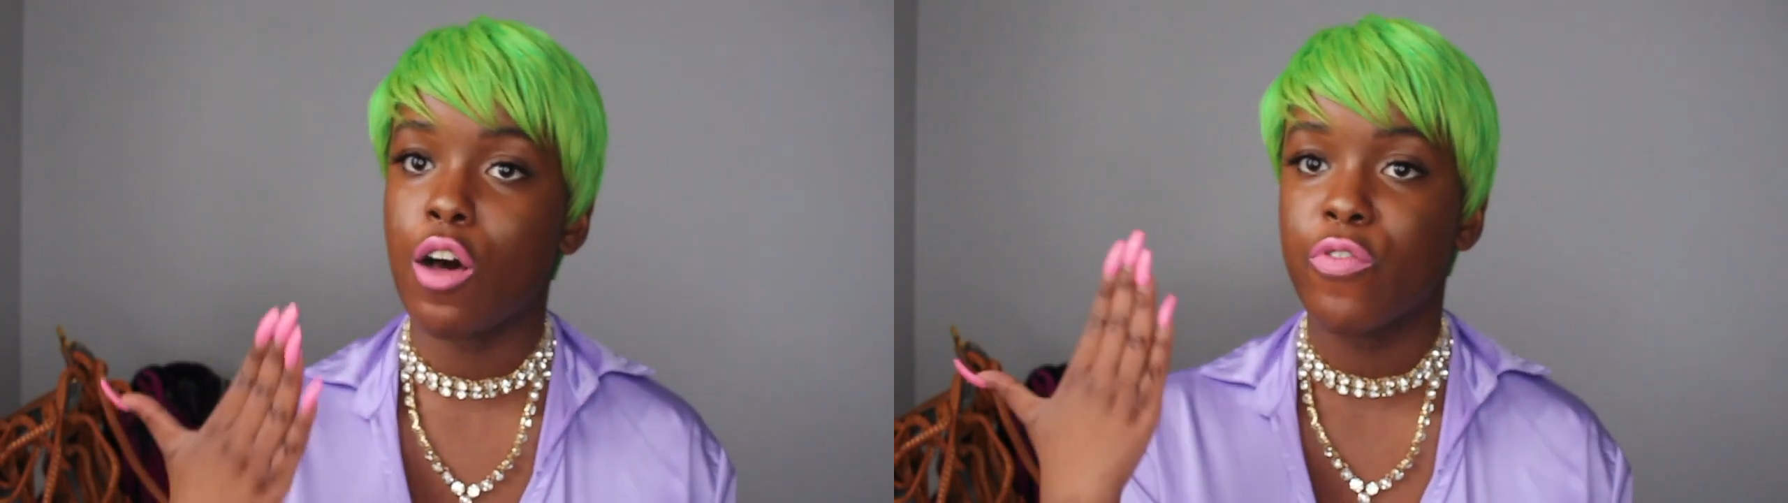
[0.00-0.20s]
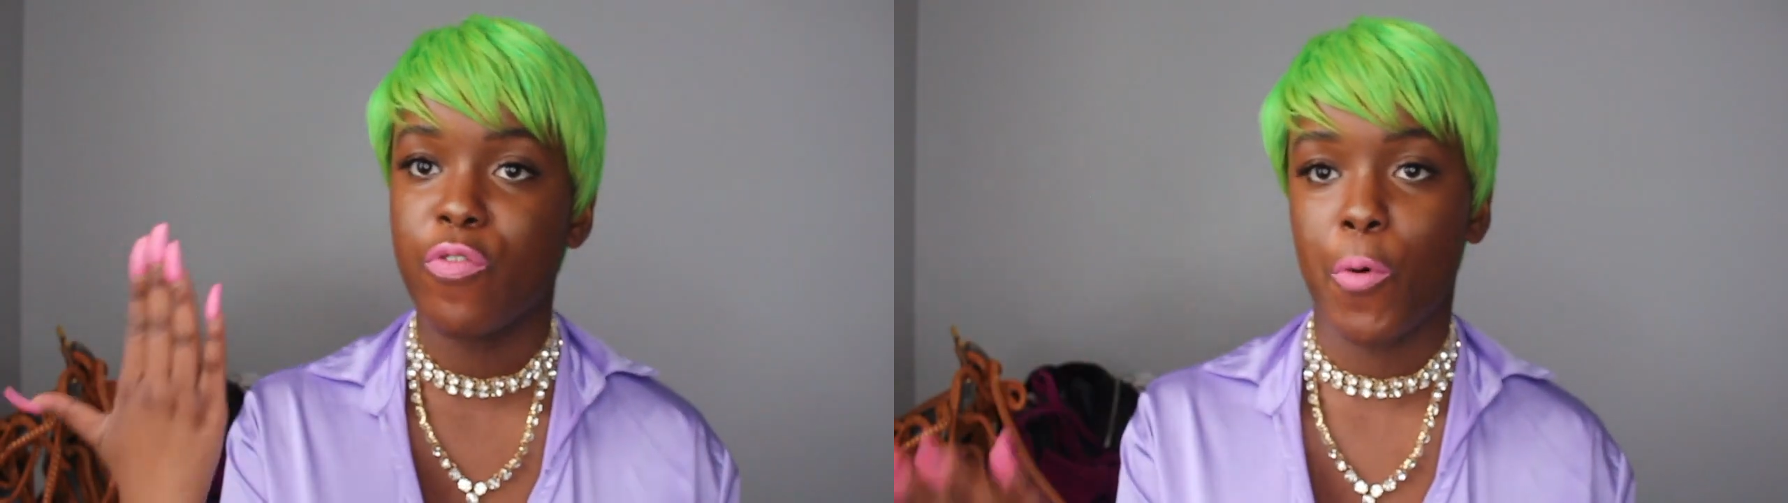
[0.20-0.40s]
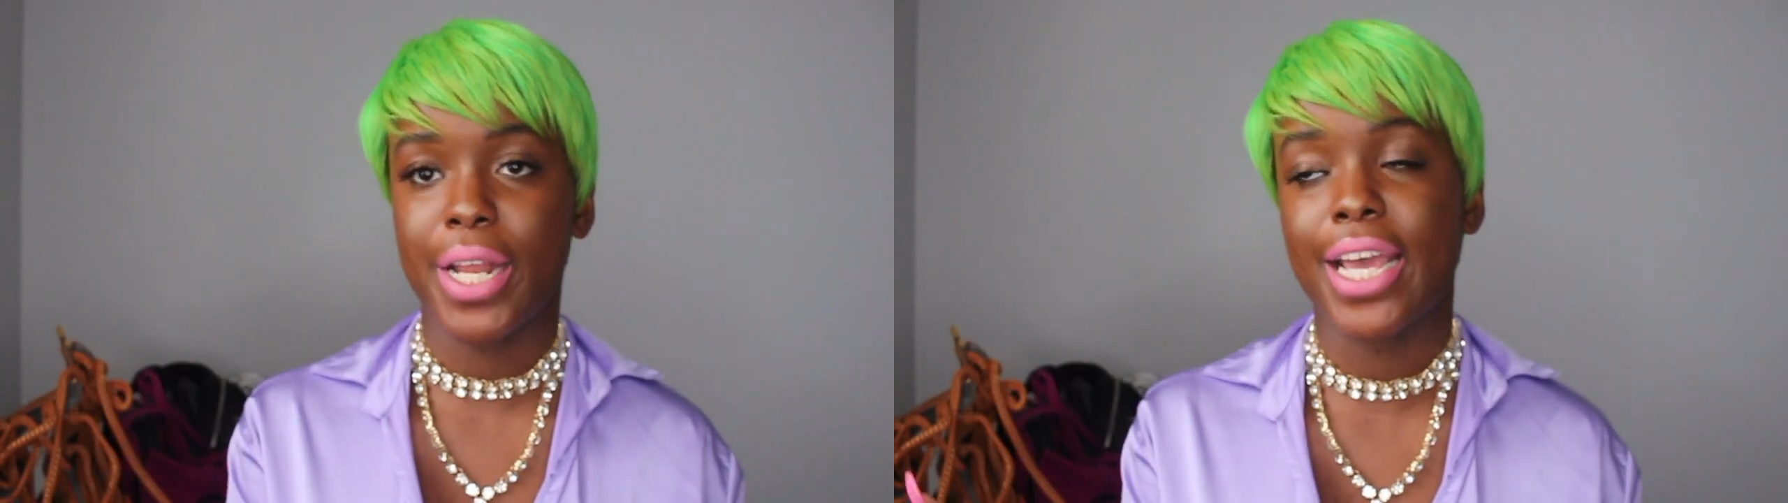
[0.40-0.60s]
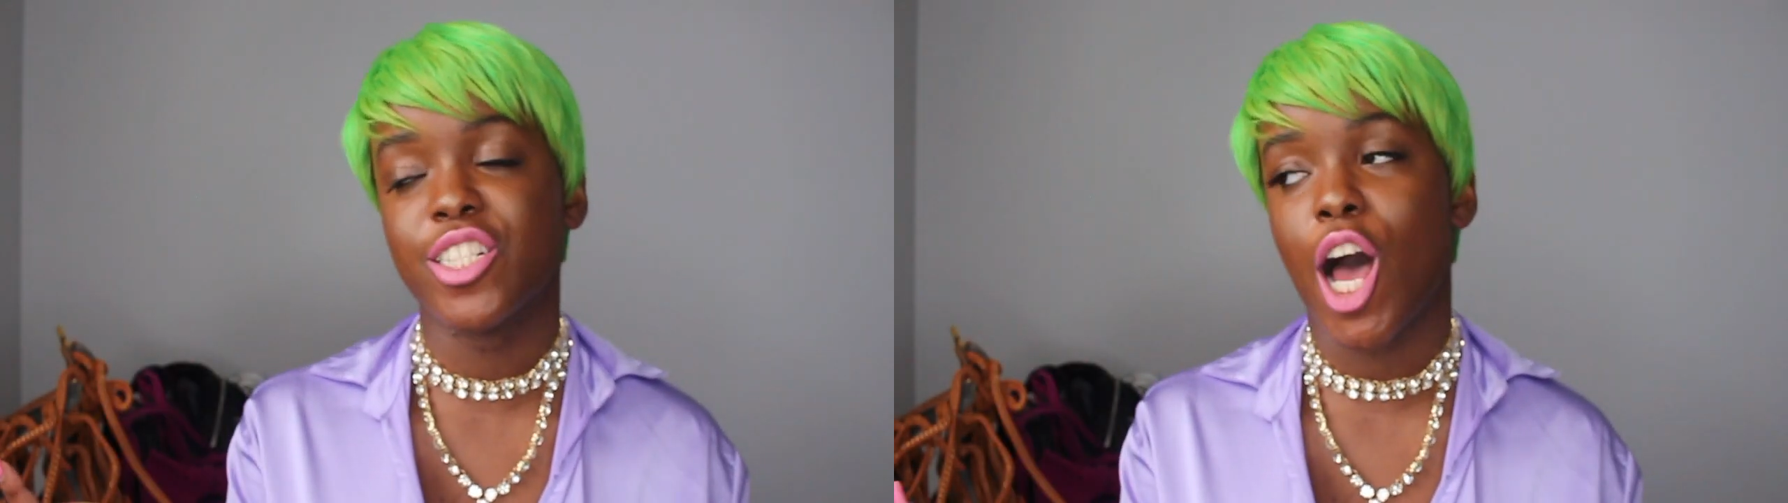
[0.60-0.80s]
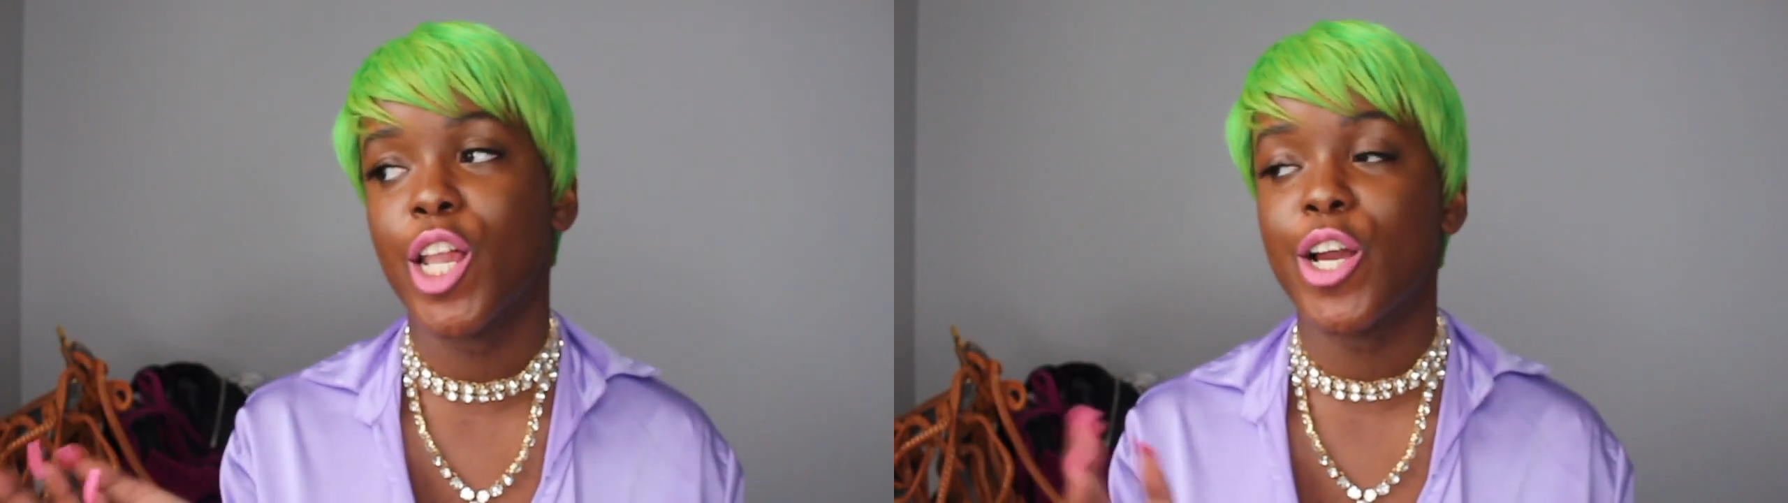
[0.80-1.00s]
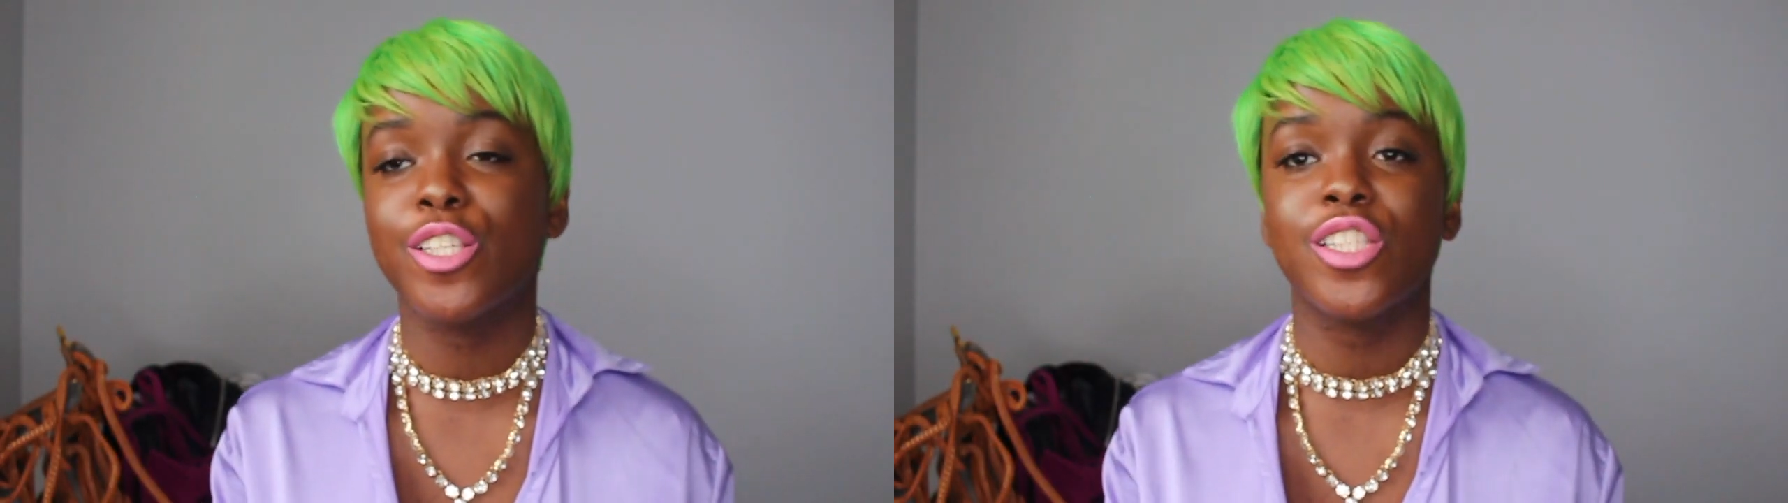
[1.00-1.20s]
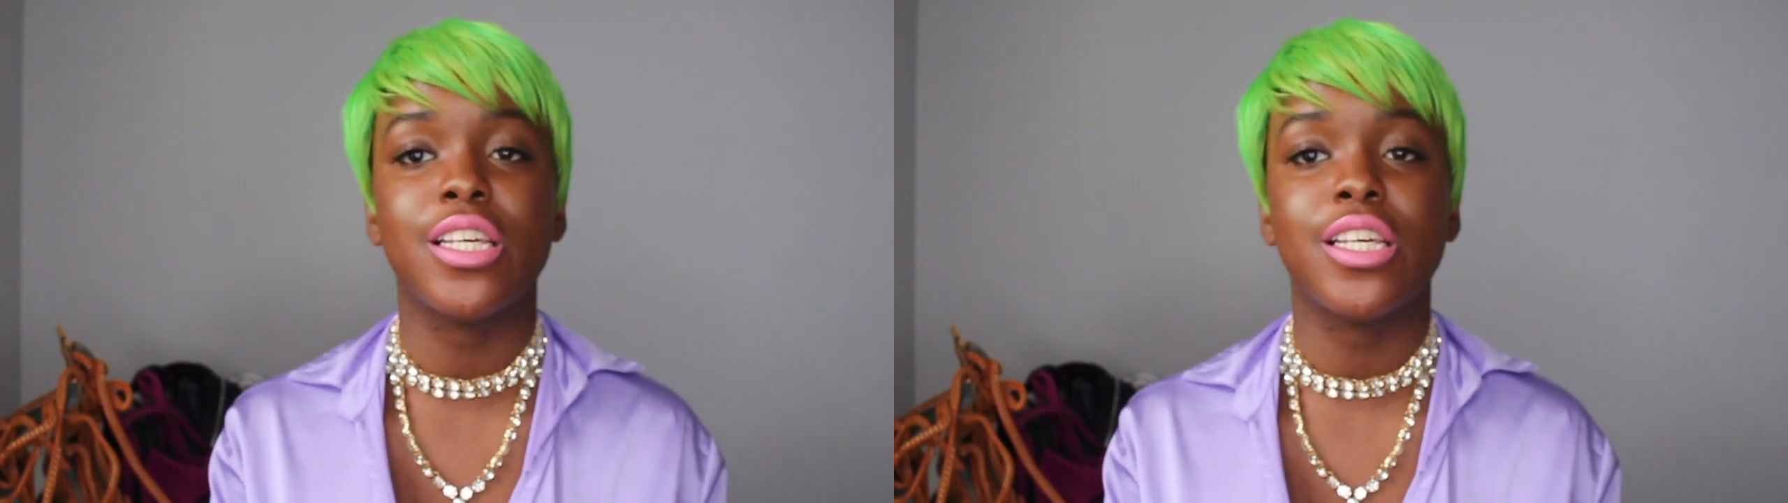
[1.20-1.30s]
for $48.